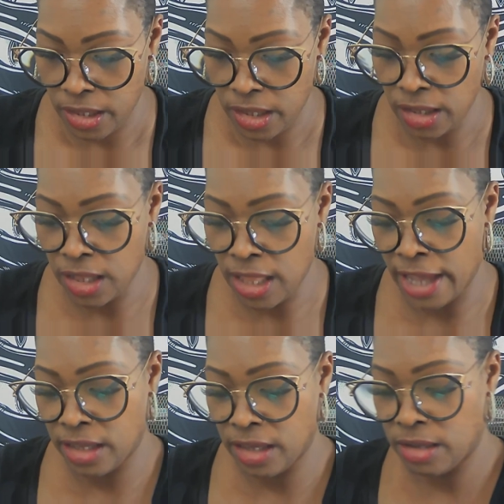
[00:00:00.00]

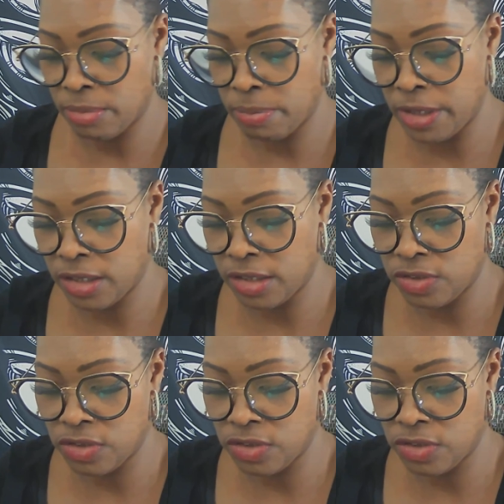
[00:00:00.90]
lacking because